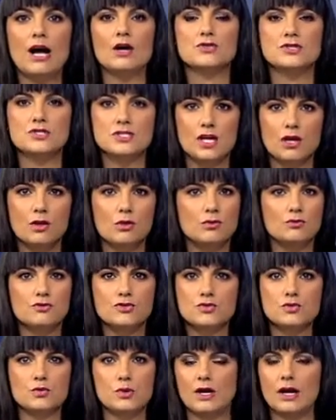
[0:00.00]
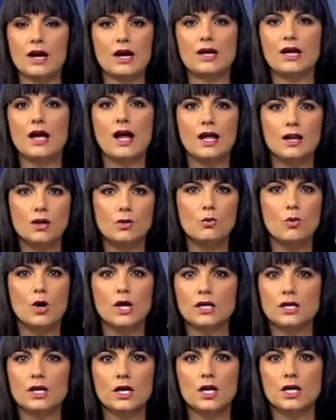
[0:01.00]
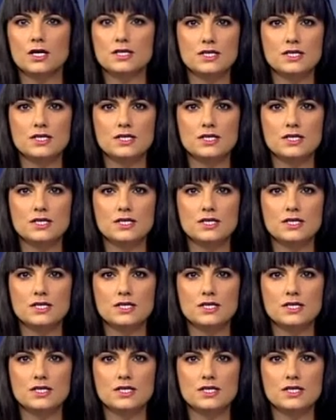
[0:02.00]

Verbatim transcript: ourselves, a, a colour one,